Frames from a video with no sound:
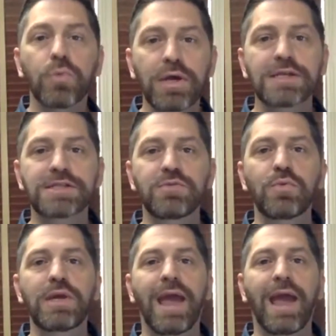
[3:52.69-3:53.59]
the
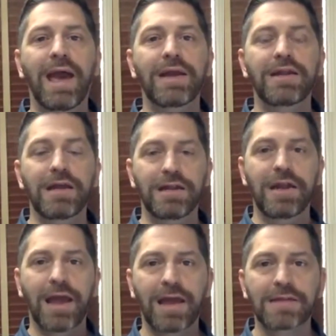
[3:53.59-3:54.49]
reason we added
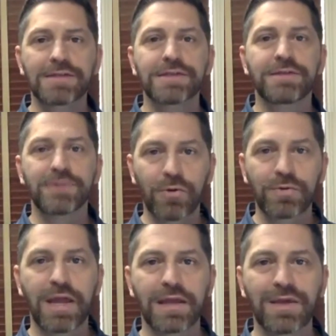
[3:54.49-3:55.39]
and enhanced
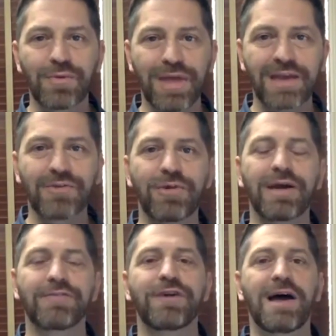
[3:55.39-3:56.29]
note-taking with
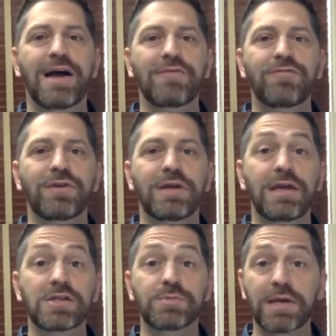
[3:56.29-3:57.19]
AcuGraph 5
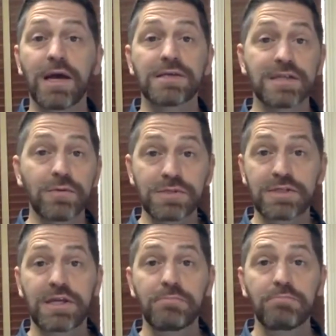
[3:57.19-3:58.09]
is because it
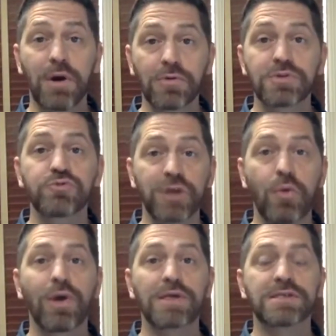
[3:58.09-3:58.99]
was the most
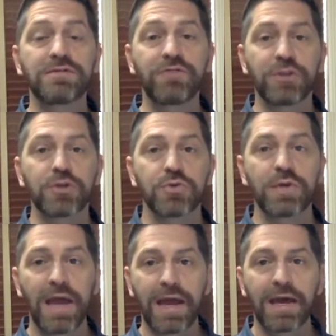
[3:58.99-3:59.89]
requested feature we